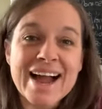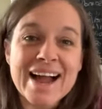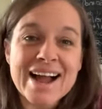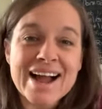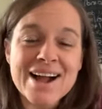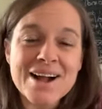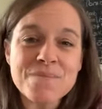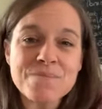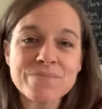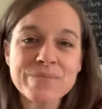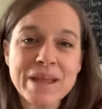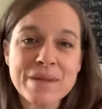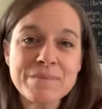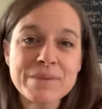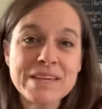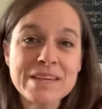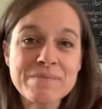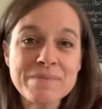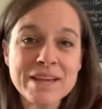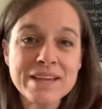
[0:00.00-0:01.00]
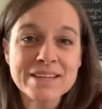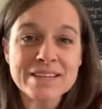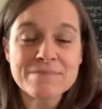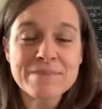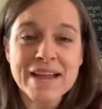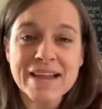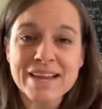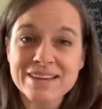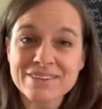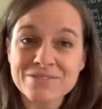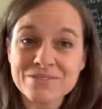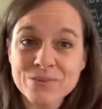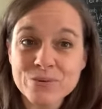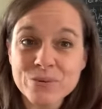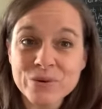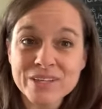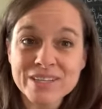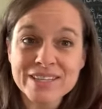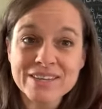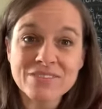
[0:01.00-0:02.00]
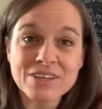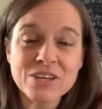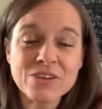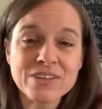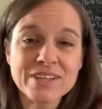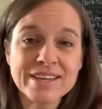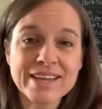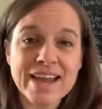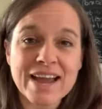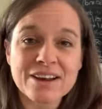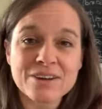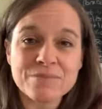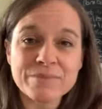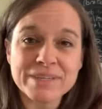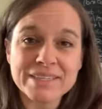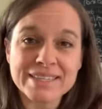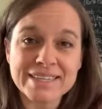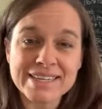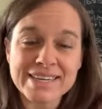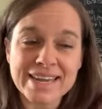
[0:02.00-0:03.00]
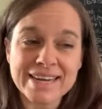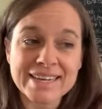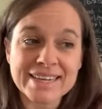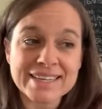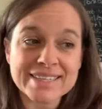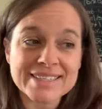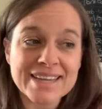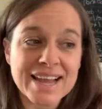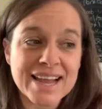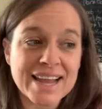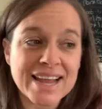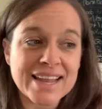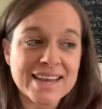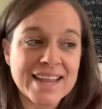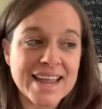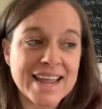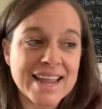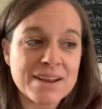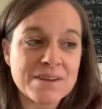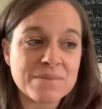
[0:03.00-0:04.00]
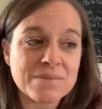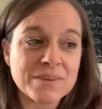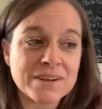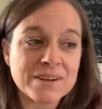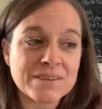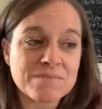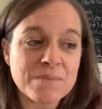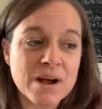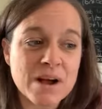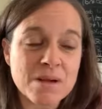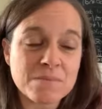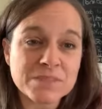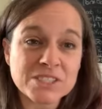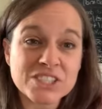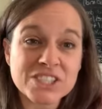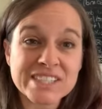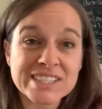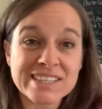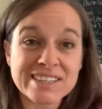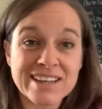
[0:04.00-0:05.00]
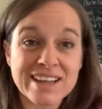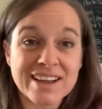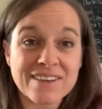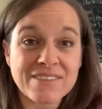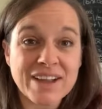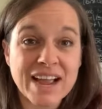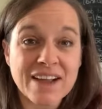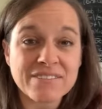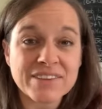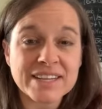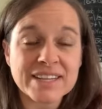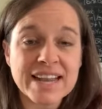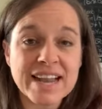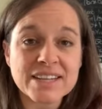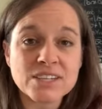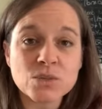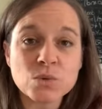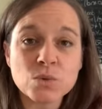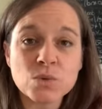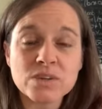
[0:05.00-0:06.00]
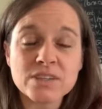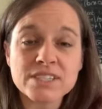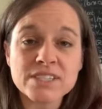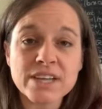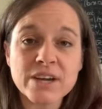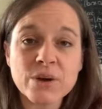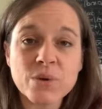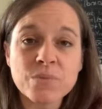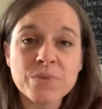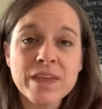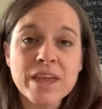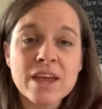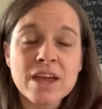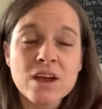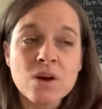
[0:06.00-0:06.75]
Um, I'm emailing back and forth, giving you the accountability, getting it done, and moms just love having that tool. So